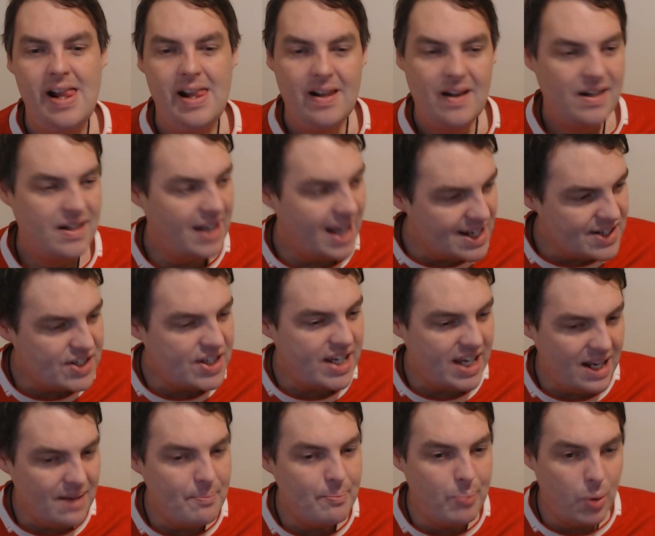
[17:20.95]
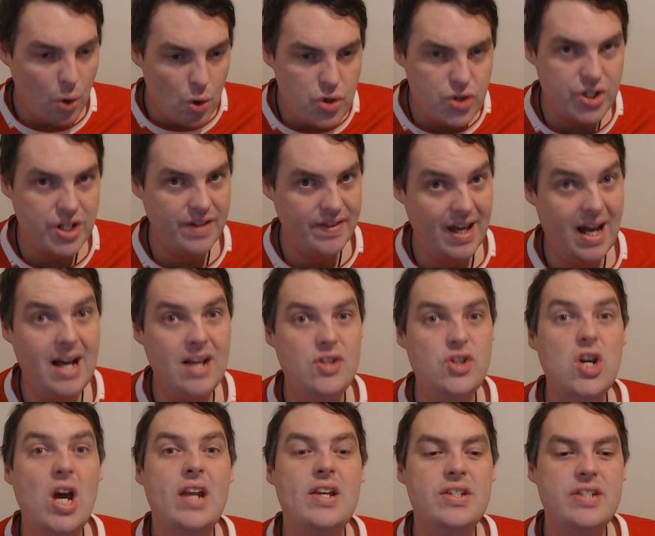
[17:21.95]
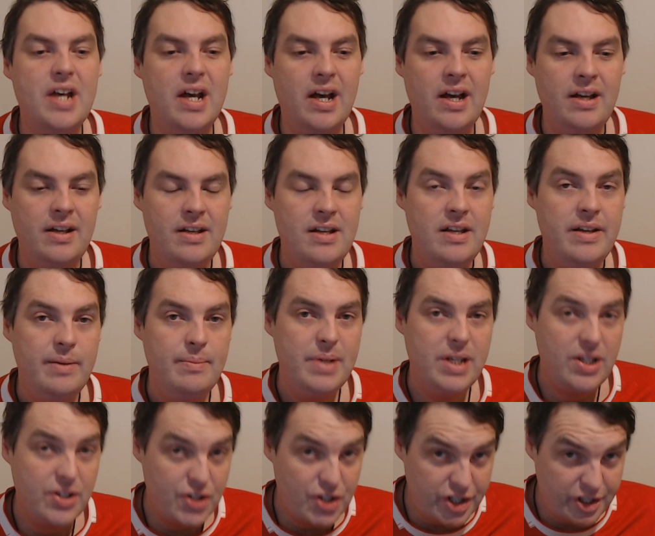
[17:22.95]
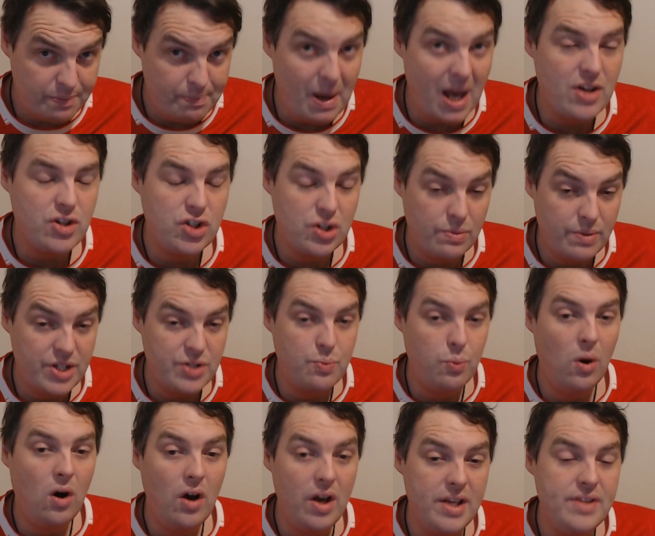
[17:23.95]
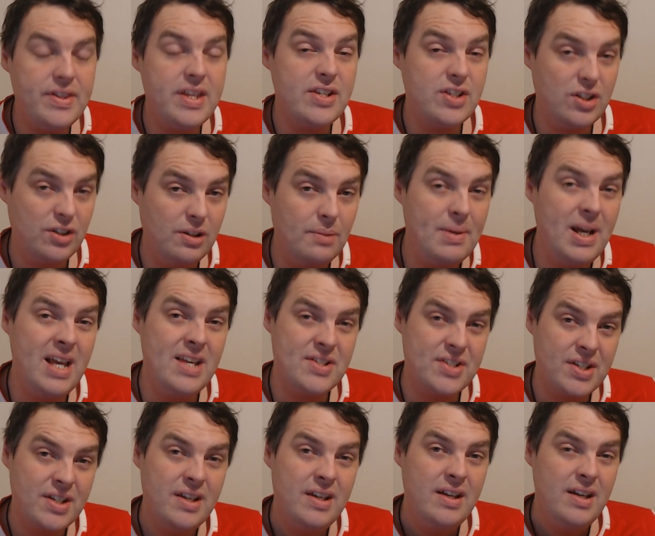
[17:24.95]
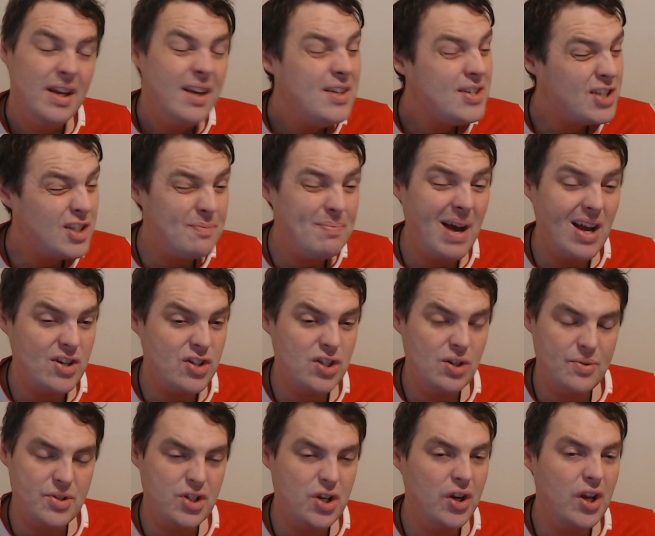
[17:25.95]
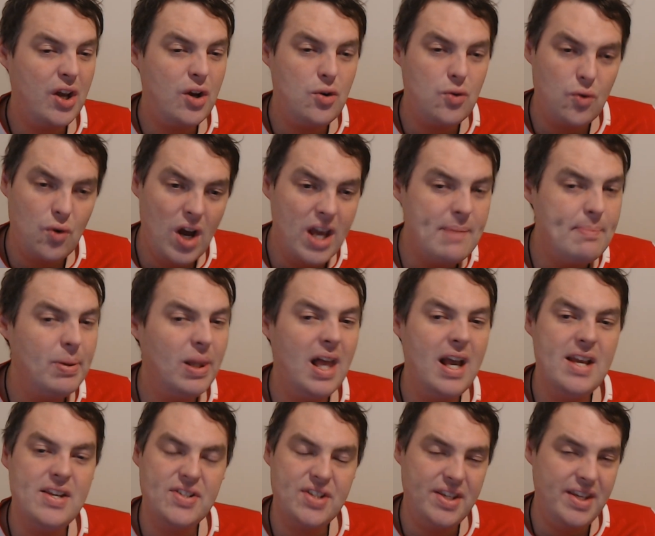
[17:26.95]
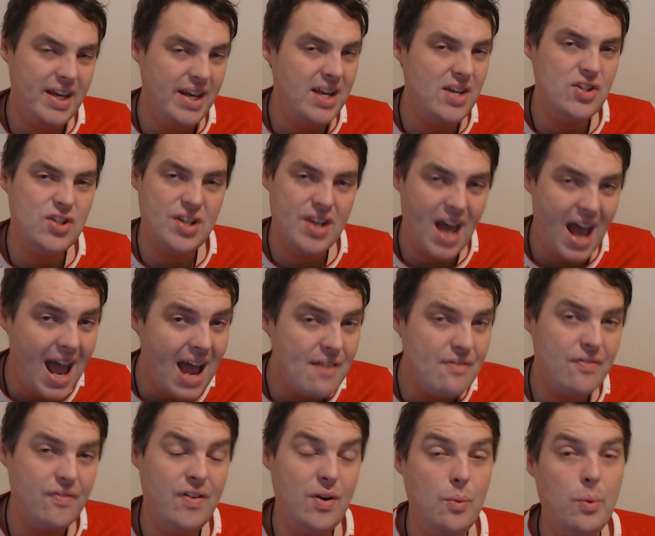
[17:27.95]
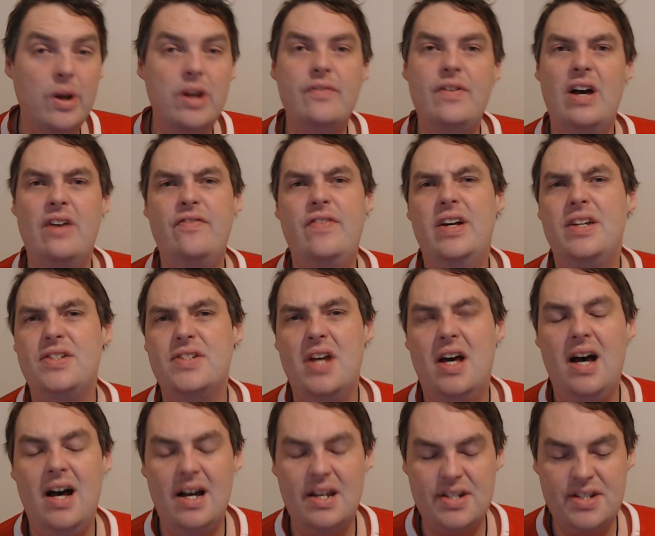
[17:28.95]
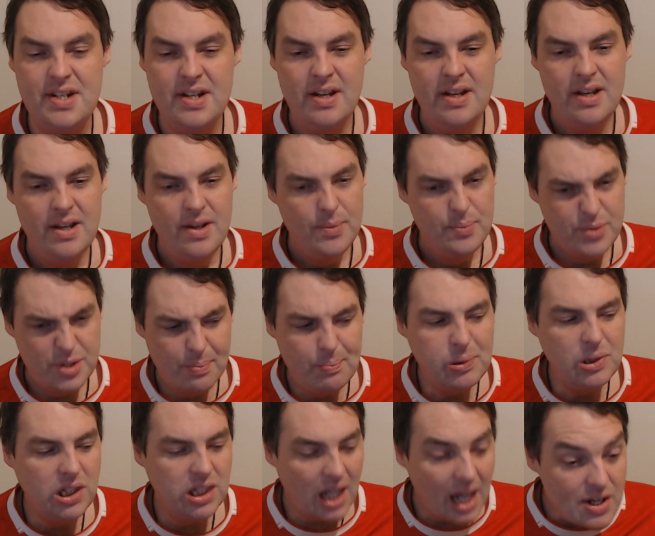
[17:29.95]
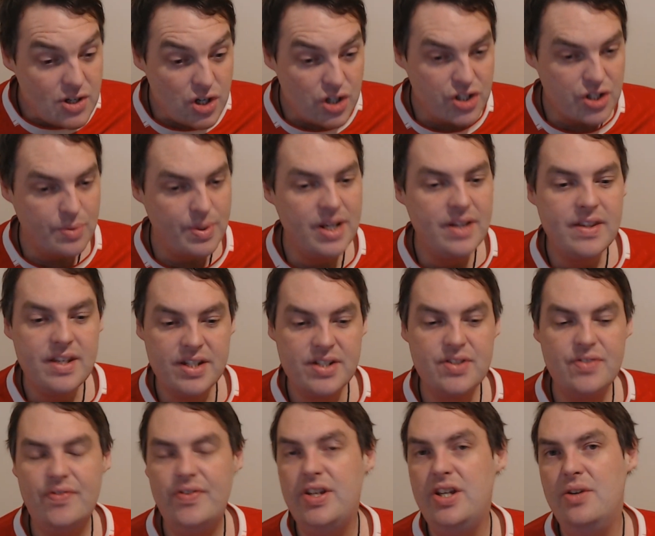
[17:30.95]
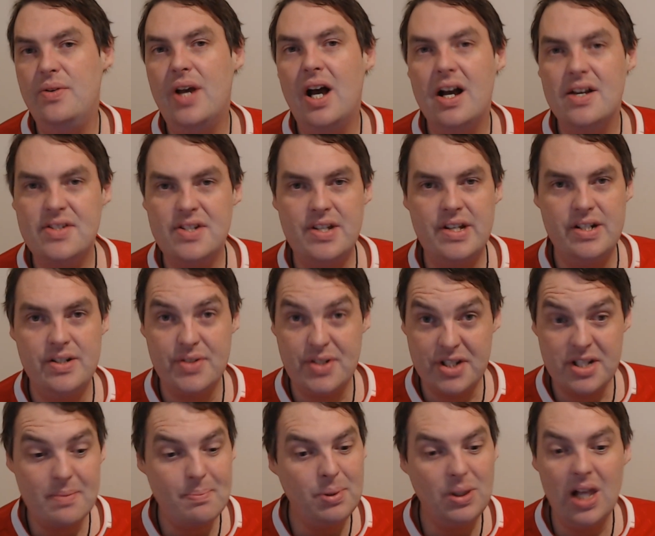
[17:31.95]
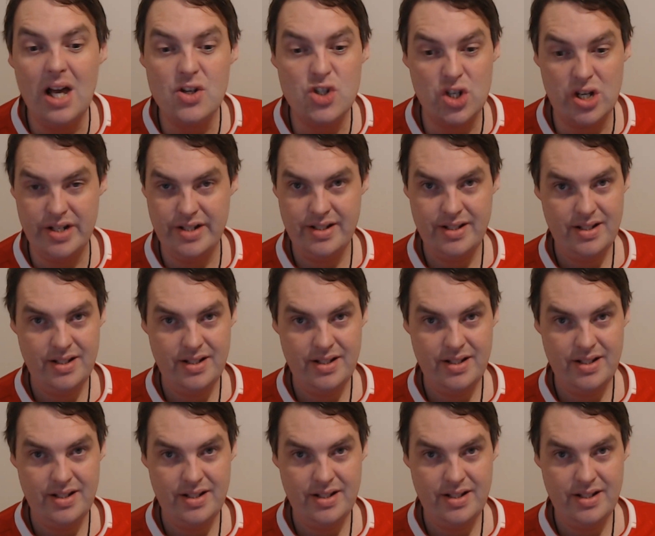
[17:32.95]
And let's keep pushing that agenda, because special is what this club is. Special. It's got a great place in each and every one of our fans' hearts. It's a pleasure doing this for you guys and girls. It's a pleasure.